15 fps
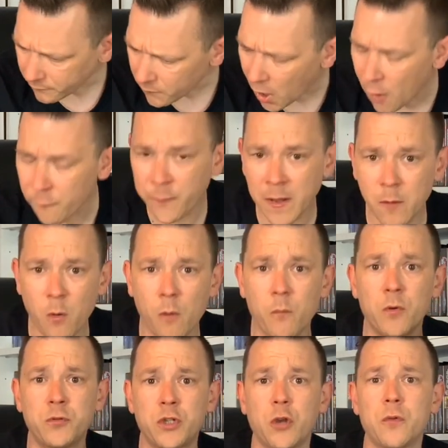I think what
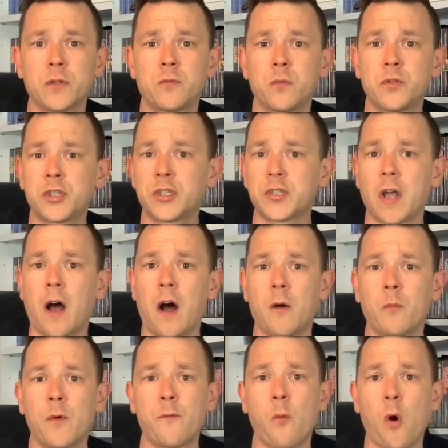we'll do is we'll
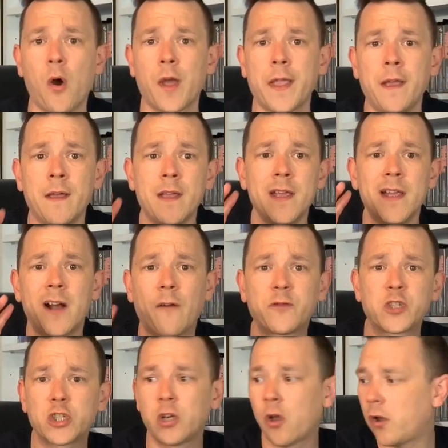start with why
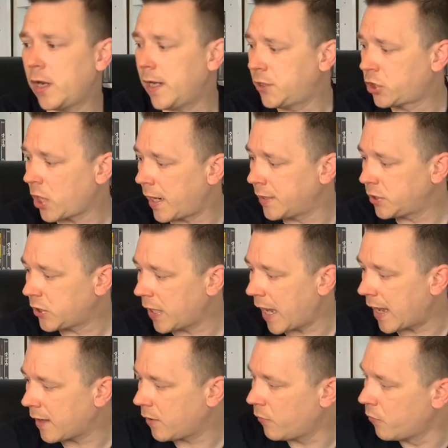I've slightly changed the
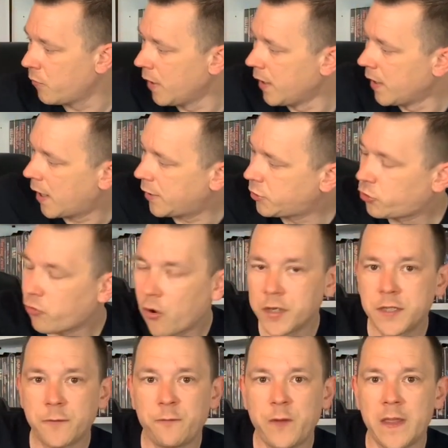angle and
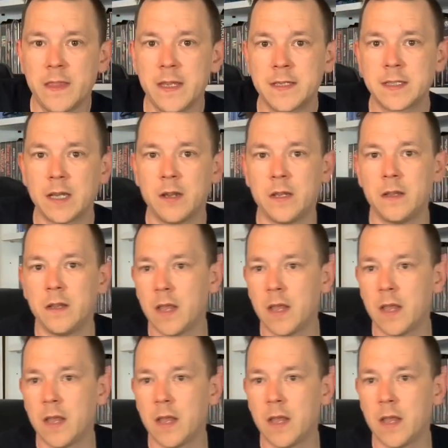tried to fit this in. The